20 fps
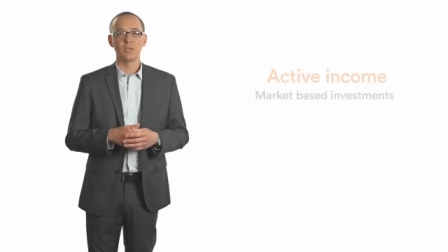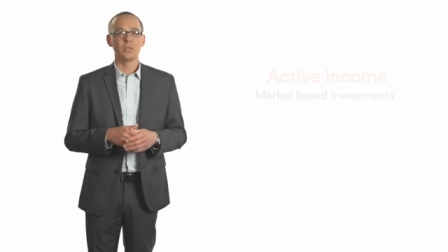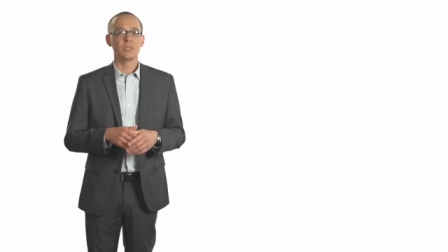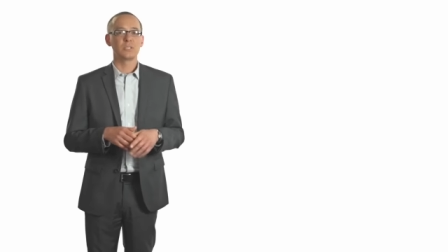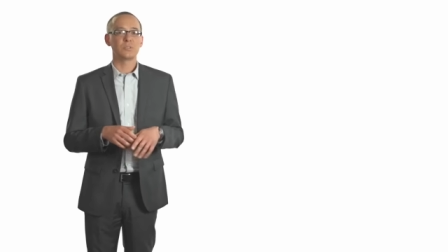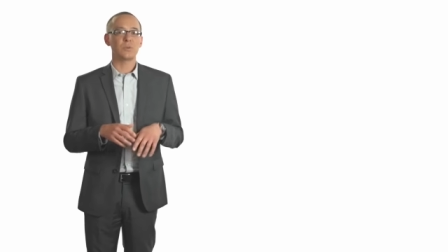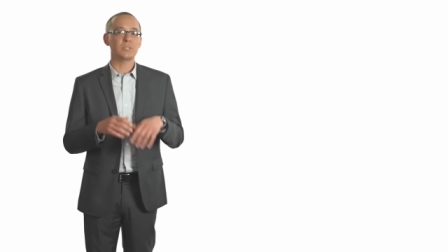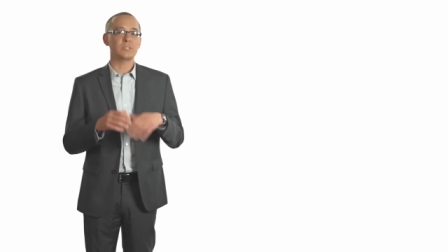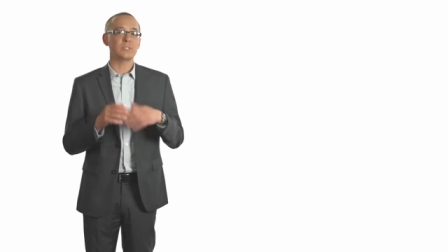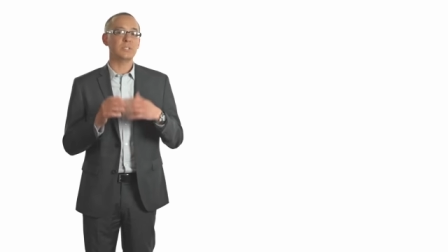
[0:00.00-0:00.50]

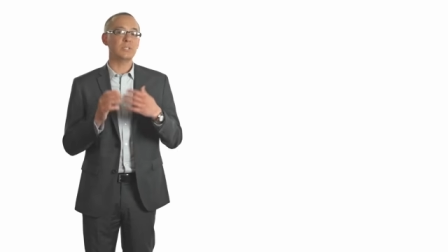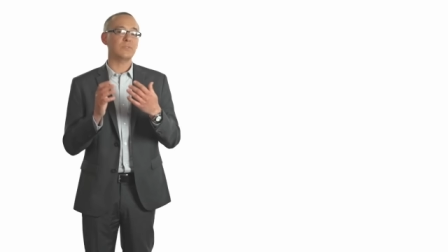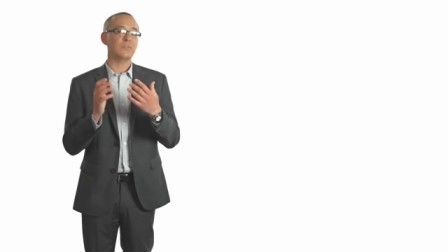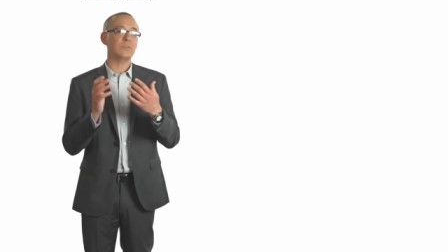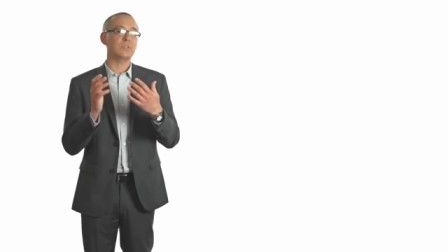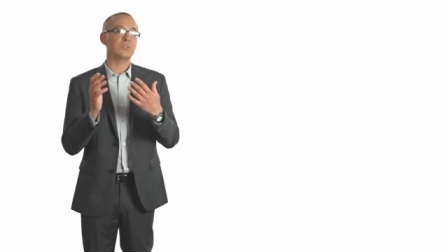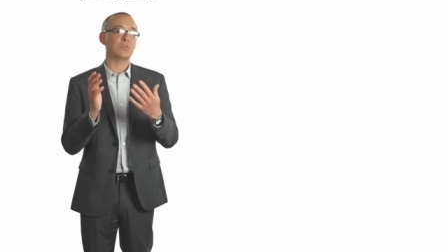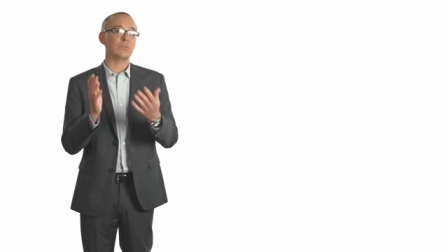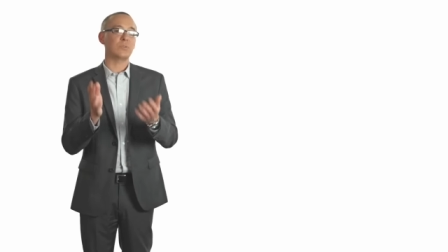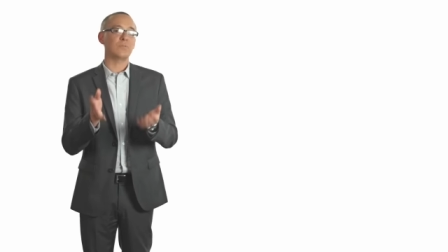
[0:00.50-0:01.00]
So, as an
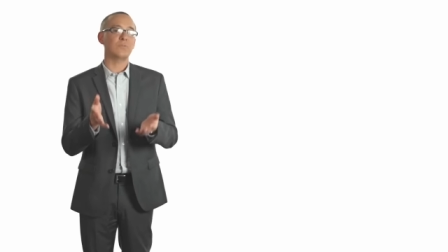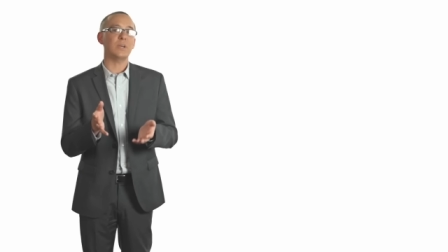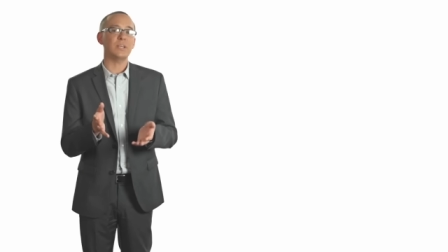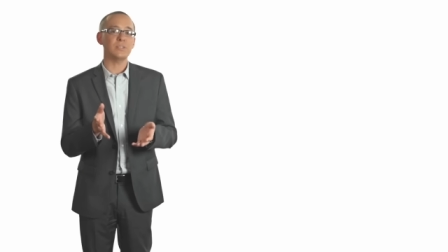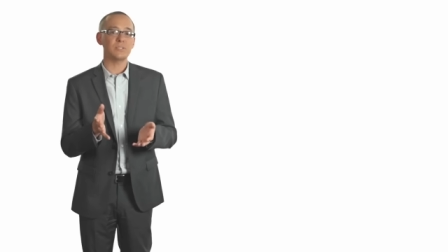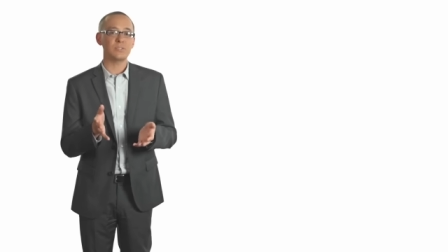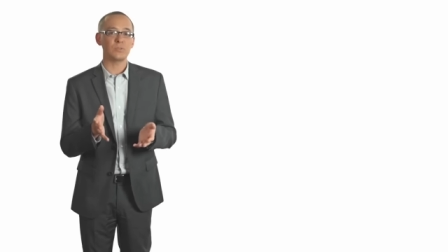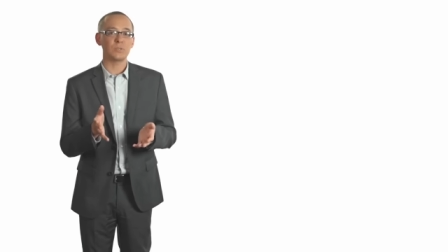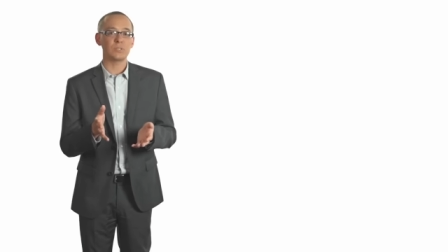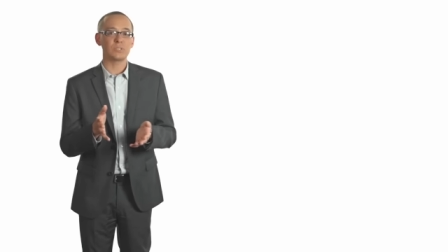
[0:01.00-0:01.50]
individual
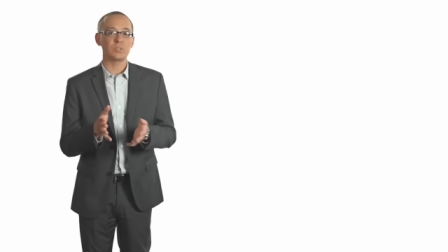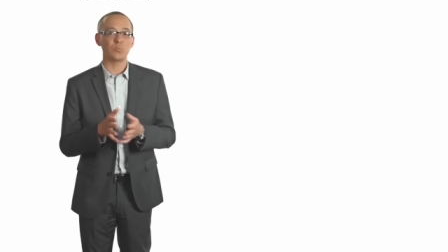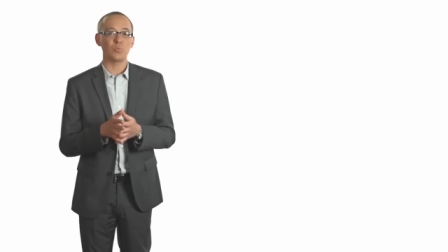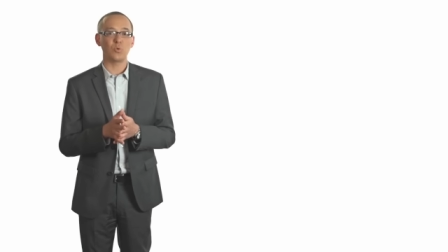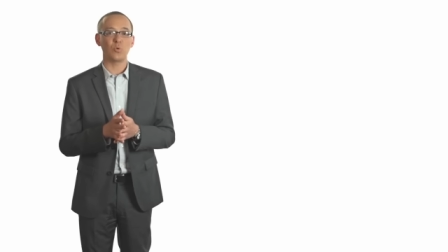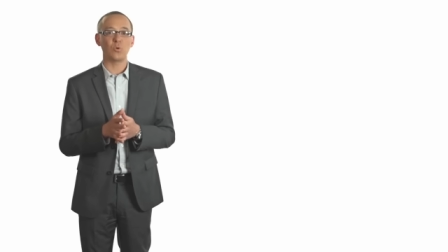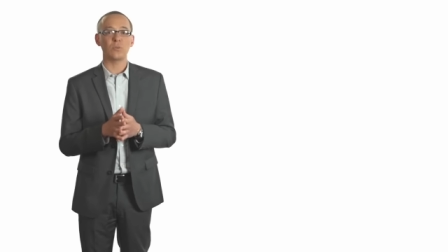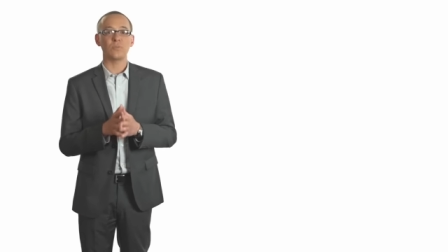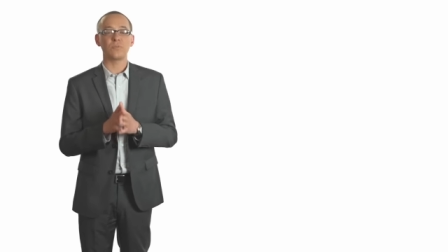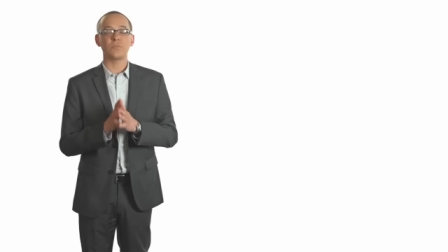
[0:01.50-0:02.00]
investor, it's
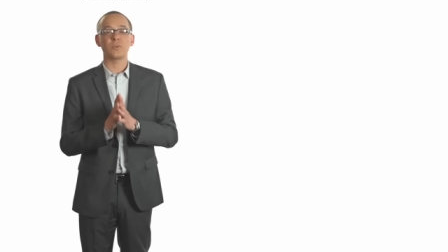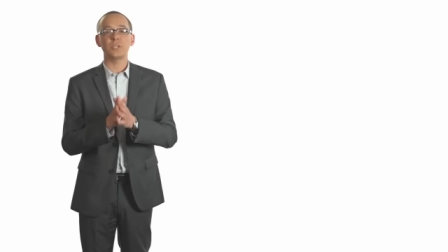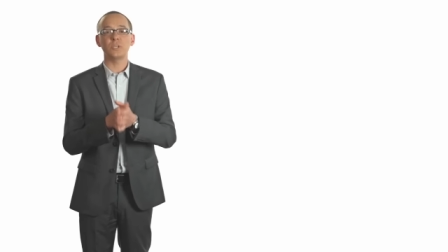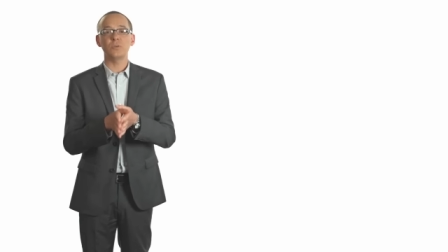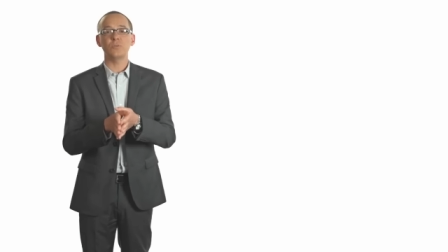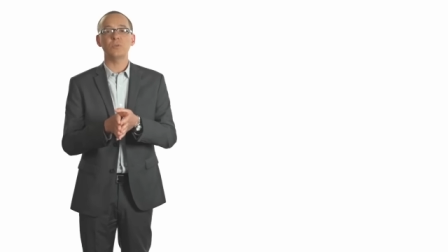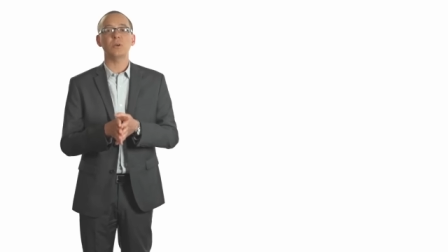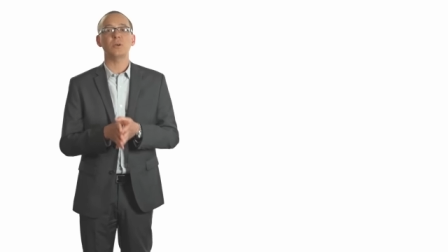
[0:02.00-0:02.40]
important for you